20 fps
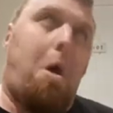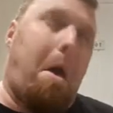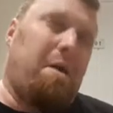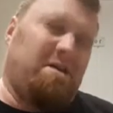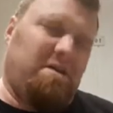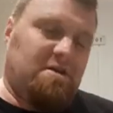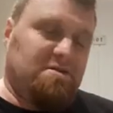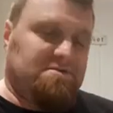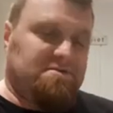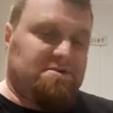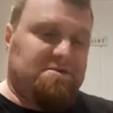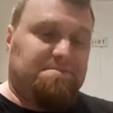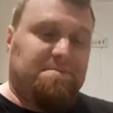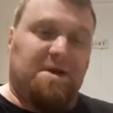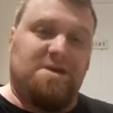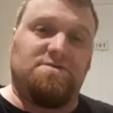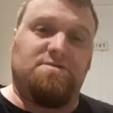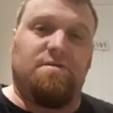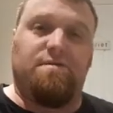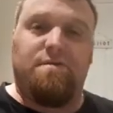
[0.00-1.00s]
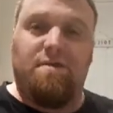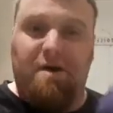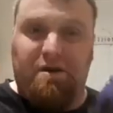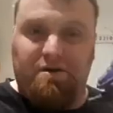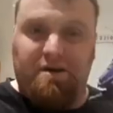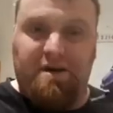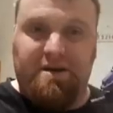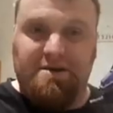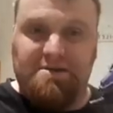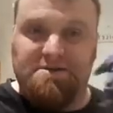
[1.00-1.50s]
using the Space Wolves
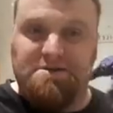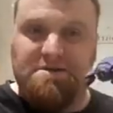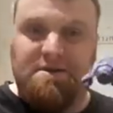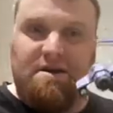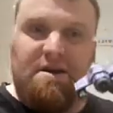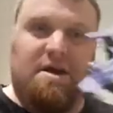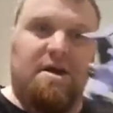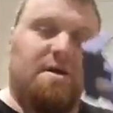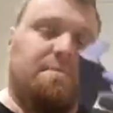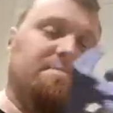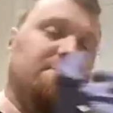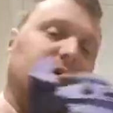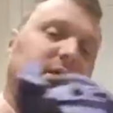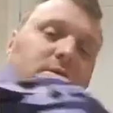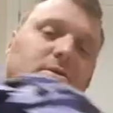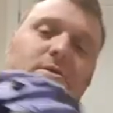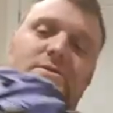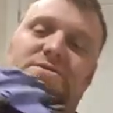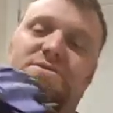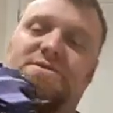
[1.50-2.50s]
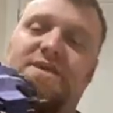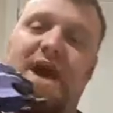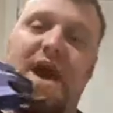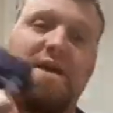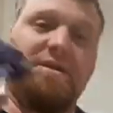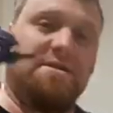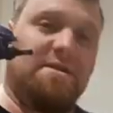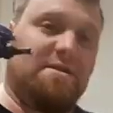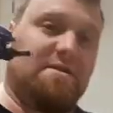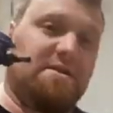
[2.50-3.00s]
Codex. They're not
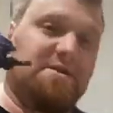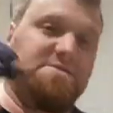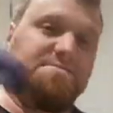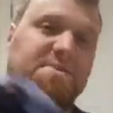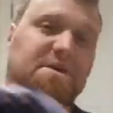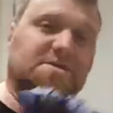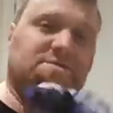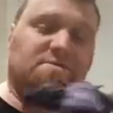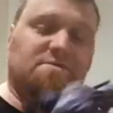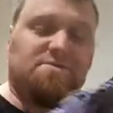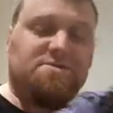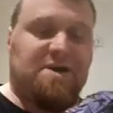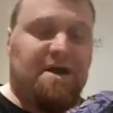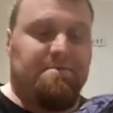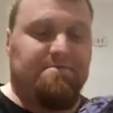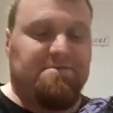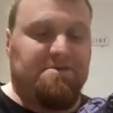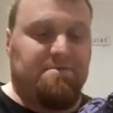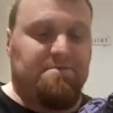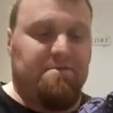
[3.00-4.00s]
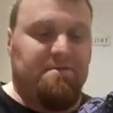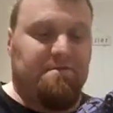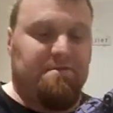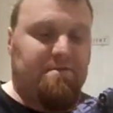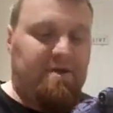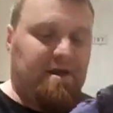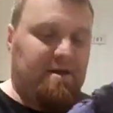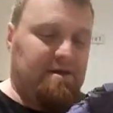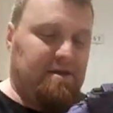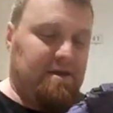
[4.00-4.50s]
technically a Space Wolf chapter, but
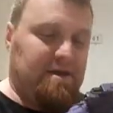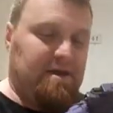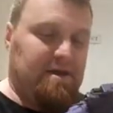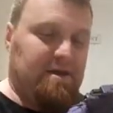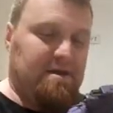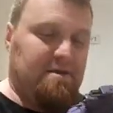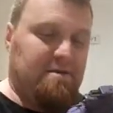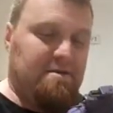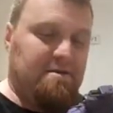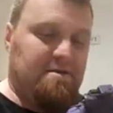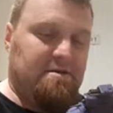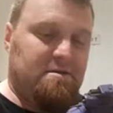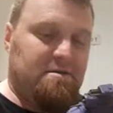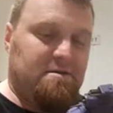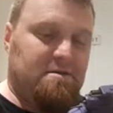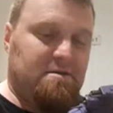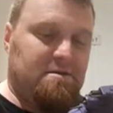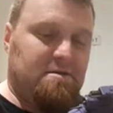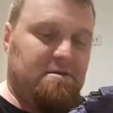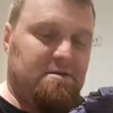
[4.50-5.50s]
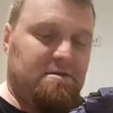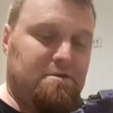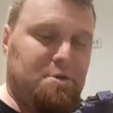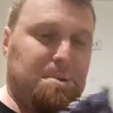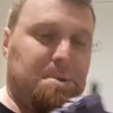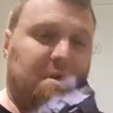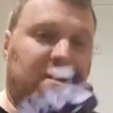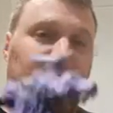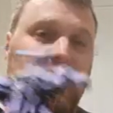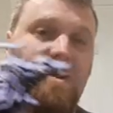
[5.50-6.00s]
frankly,
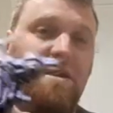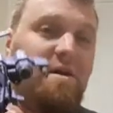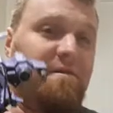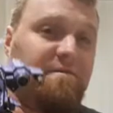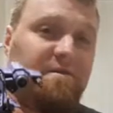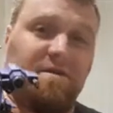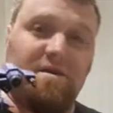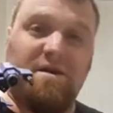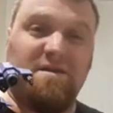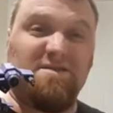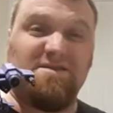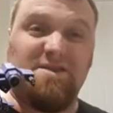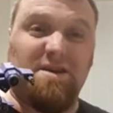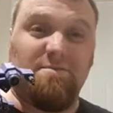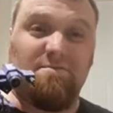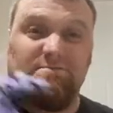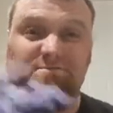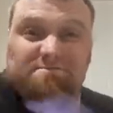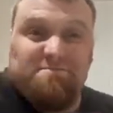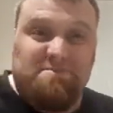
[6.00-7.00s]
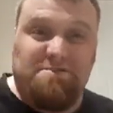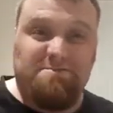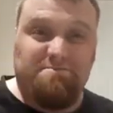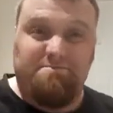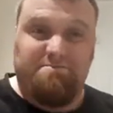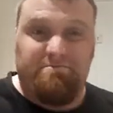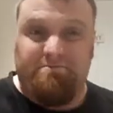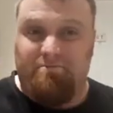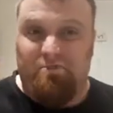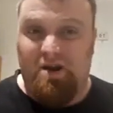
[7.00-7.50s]
I love the colour scheme. It's
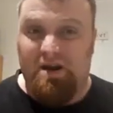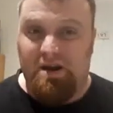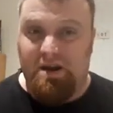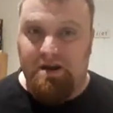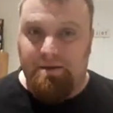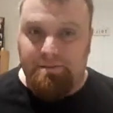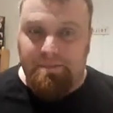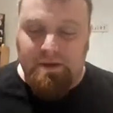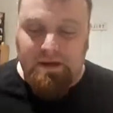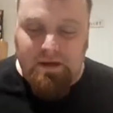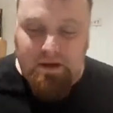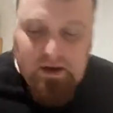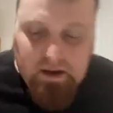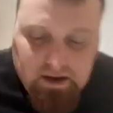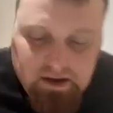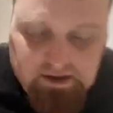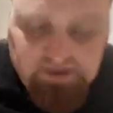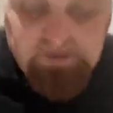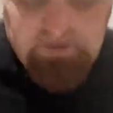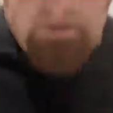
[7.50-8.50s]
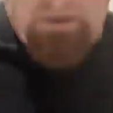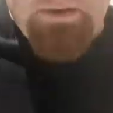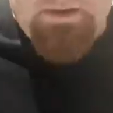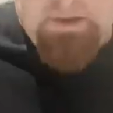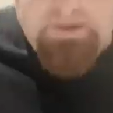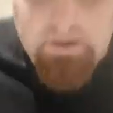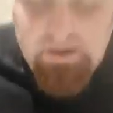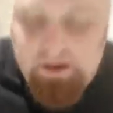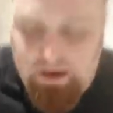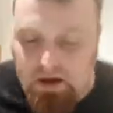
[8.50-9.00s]
really it.
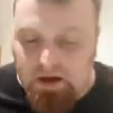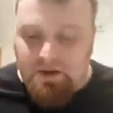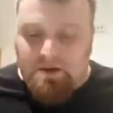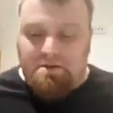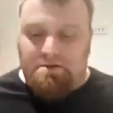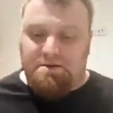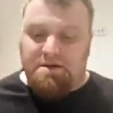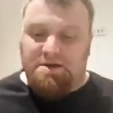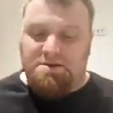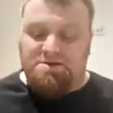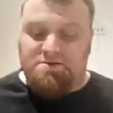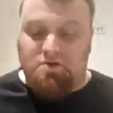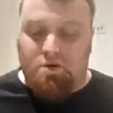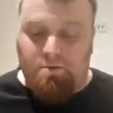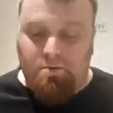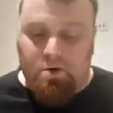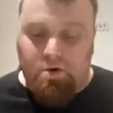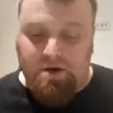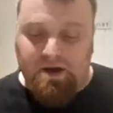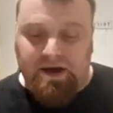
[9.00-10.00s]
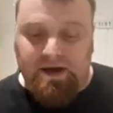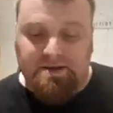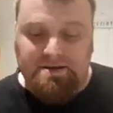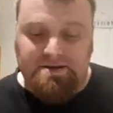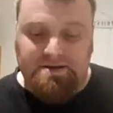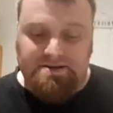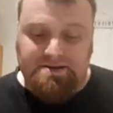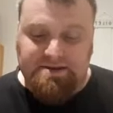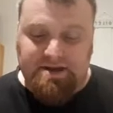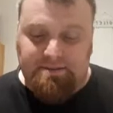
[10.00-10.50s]
The Stormhawk
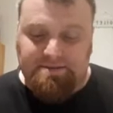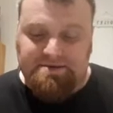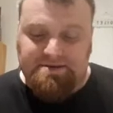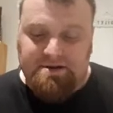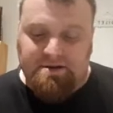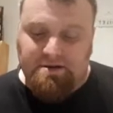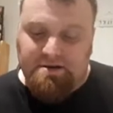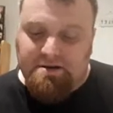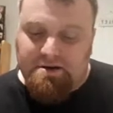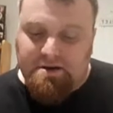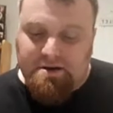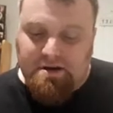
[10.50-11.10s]
Interceptor